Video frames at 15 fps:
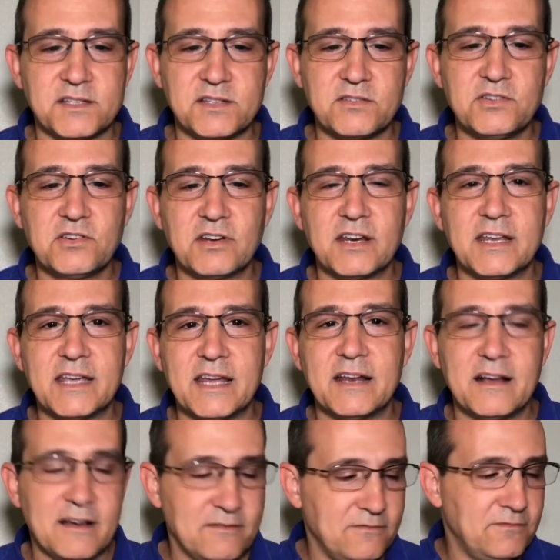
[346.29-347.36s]
So you're going to get
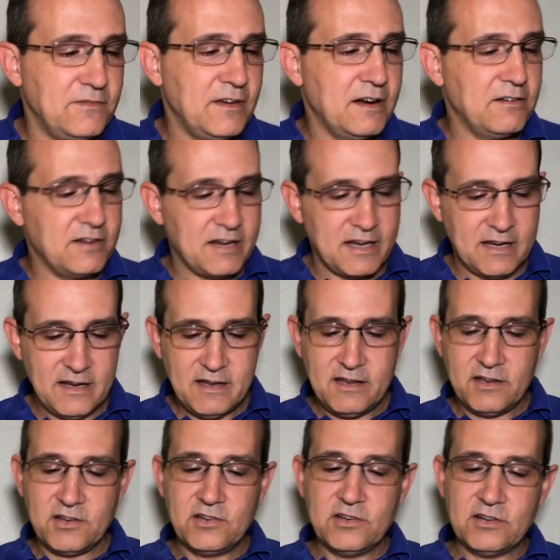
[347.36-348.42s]
a very
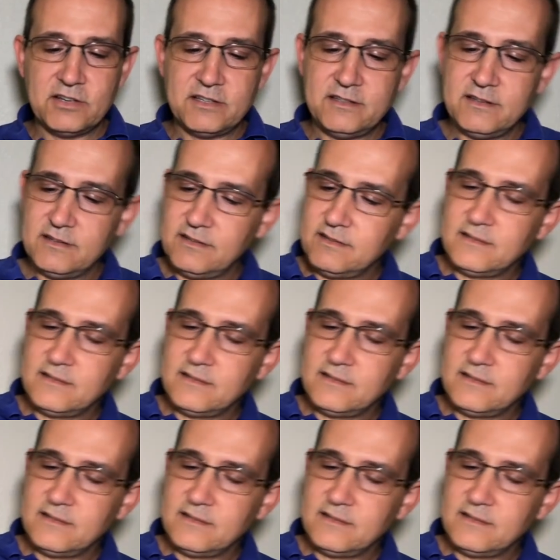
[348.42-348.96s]
good